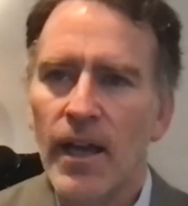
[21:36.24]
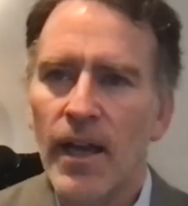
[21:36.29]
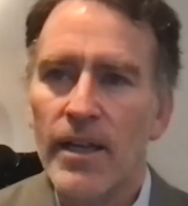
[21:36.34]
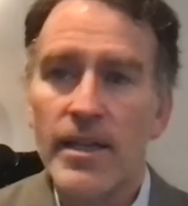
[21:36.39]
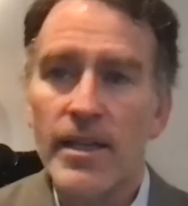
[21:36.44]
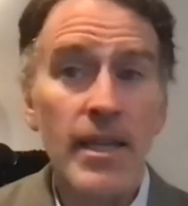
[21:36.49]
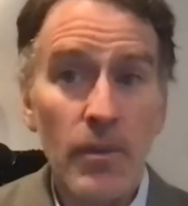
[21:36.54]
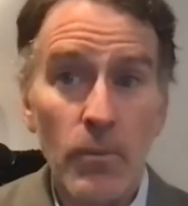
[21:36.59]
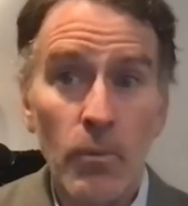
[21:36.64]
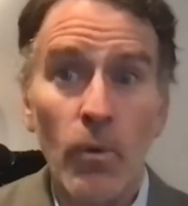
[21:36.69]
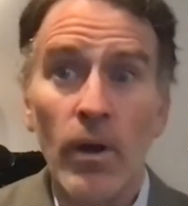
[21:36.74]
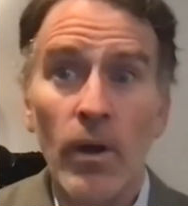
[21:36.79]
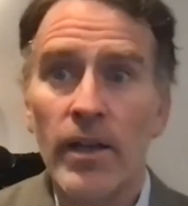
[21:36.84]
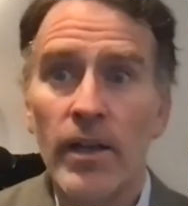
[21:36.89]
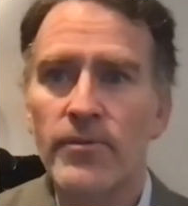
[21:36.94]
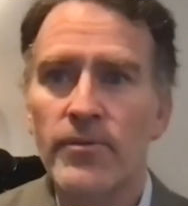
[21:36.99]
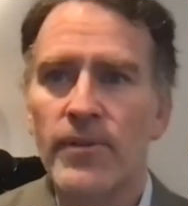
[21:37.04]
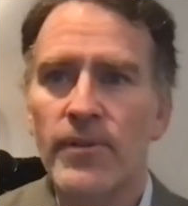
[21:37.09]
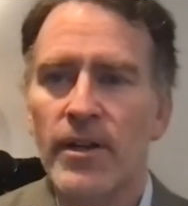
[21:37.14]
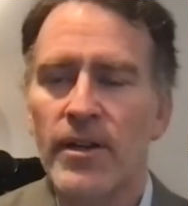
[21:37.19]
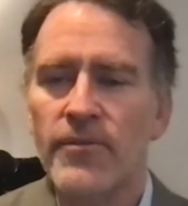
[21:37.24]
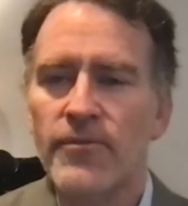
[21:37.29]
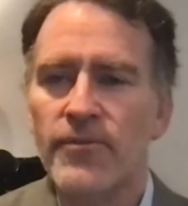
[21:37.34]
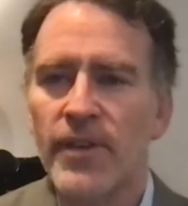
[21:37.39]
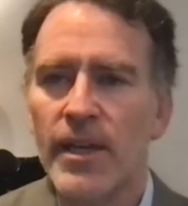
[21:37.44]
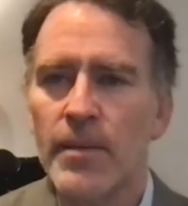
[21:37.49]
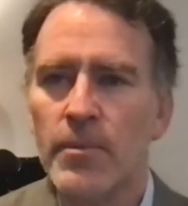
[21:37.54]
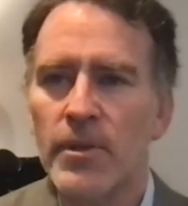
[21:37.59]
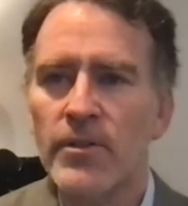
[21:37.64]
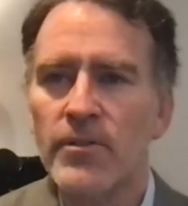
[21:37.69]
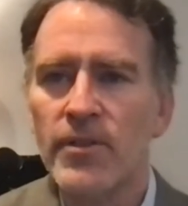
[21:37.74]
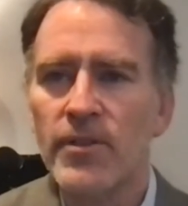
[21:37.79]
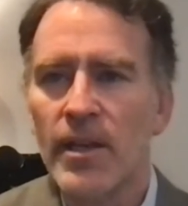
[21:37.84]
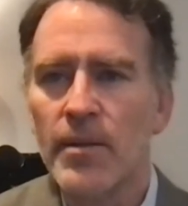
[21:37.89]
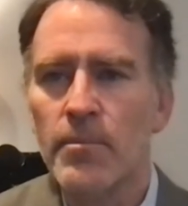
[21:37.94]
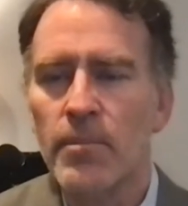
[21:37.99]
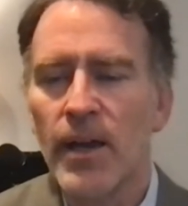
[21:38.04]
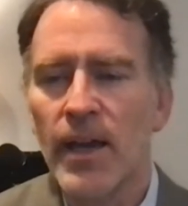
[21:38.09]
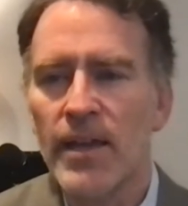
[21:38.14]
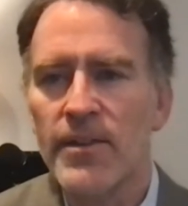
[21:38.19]
He was very famous,
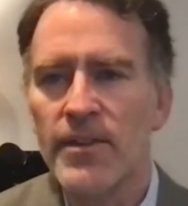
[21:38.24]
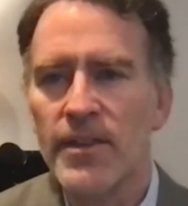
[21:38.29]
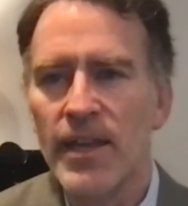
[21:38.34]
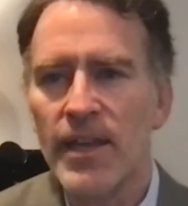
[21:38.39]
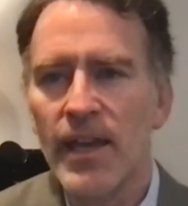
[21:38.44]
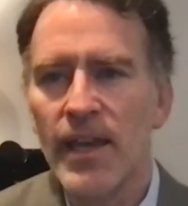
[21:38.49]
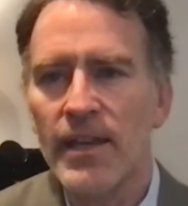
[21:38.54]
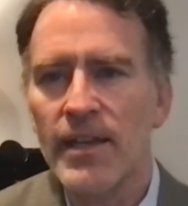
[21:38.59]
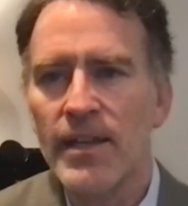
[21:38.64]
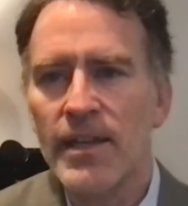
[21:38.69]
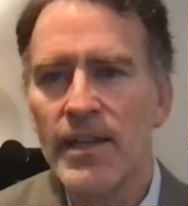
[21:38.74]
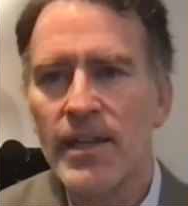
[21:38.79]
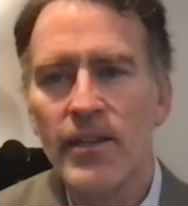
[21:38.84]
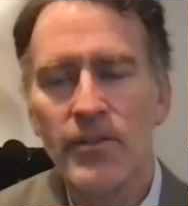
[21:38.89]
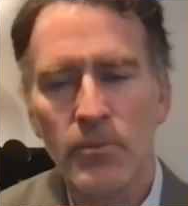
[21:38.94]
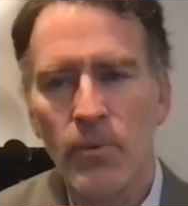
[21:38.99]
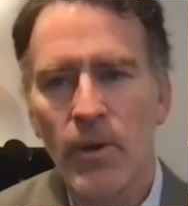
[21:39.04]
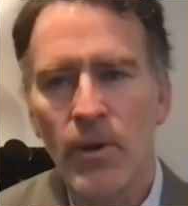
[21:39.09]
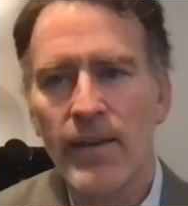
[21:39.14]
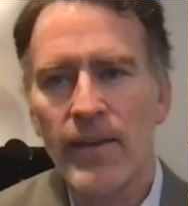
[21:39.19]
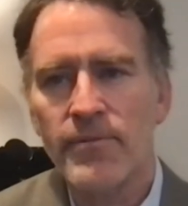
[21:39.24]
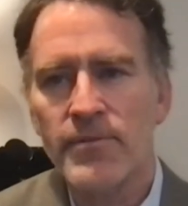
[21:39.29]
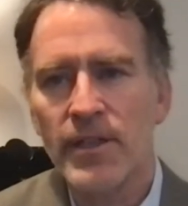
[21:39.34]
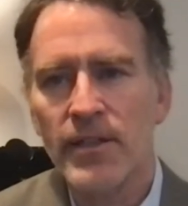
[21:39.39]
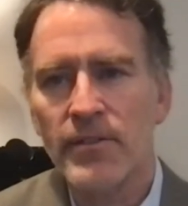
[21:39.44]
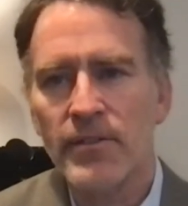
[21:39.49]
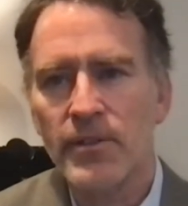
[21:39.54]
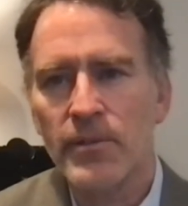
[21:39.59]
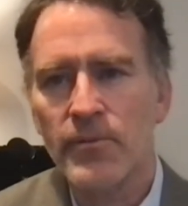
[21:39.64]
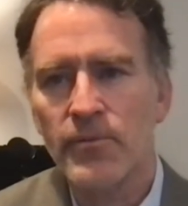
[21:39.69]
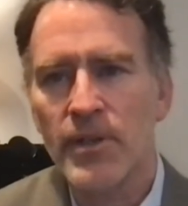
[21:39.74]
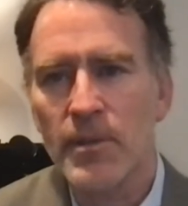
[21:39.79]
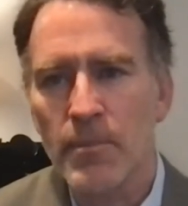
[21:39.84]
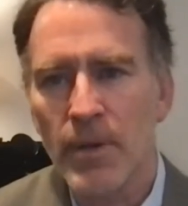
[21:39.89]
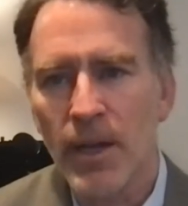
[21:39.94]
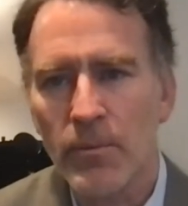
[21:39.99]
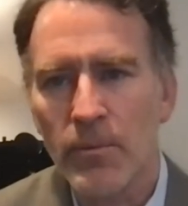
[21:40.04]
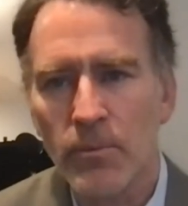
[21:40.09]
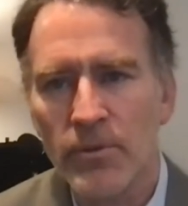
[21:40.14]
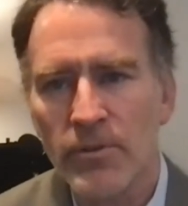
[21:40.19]
and by then, his wife, Jessie
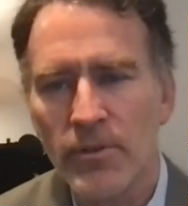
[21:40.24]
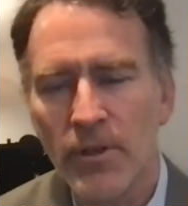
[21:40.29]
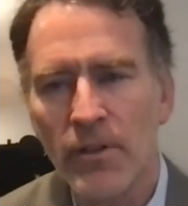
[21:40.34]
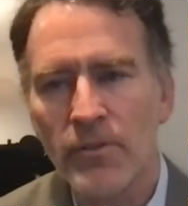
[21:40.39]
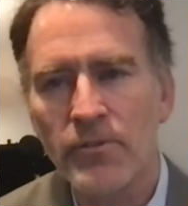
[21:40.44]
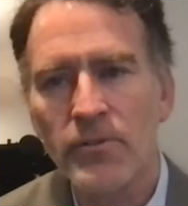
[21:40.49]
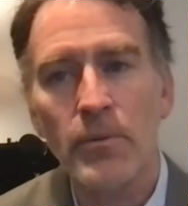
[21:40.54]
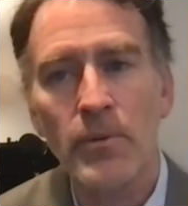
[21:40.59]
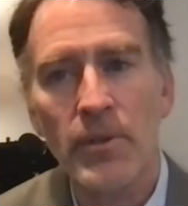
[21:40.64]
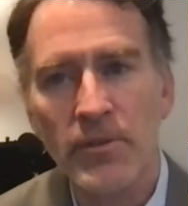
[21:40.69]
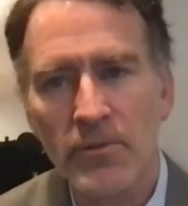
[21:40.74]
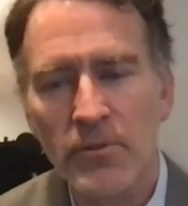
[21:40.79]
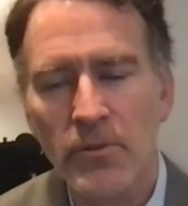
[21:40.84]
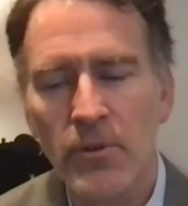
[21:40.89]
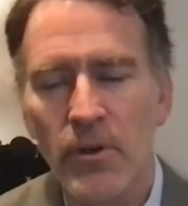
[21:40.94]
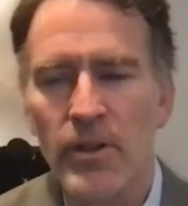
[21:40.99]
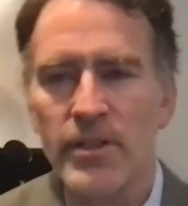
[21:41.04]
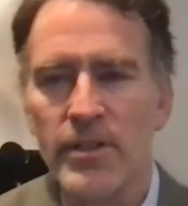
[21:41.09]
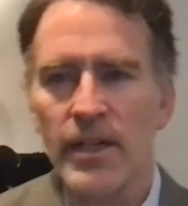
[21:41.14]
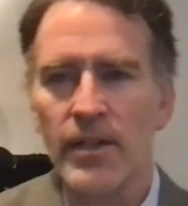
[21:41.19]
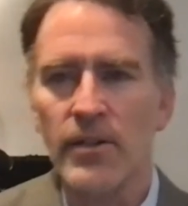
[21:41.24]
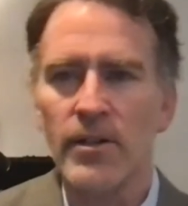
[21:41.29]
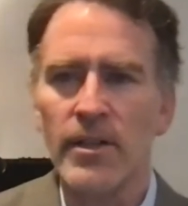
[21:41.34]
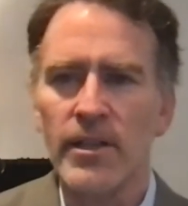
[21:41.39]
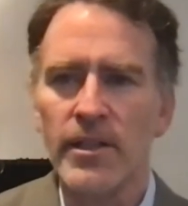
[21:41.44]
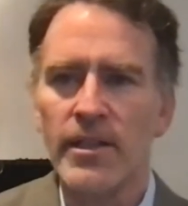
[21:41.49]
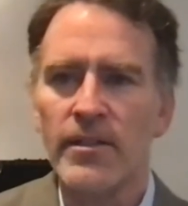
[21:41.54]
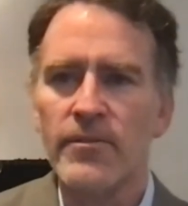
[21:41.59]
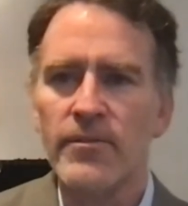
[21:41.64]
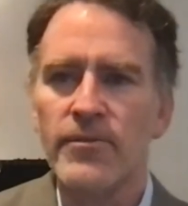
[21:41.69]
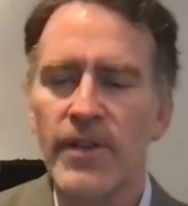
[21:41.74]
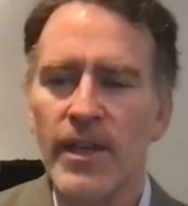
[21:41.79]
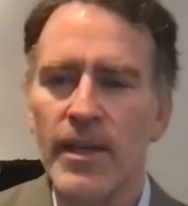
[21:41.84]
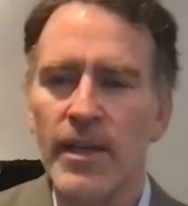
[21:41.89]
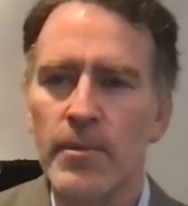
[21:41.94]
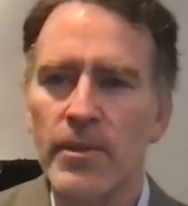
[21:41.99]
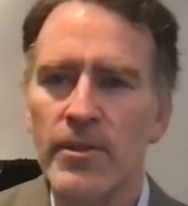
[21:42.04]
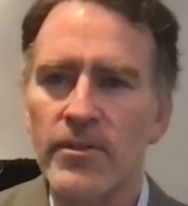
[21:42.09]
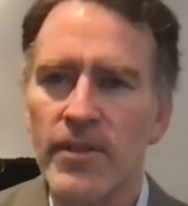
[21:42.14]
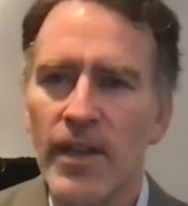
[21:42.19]
Fremont, was also extraordinarily
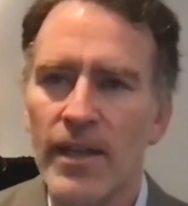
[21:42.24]
famous.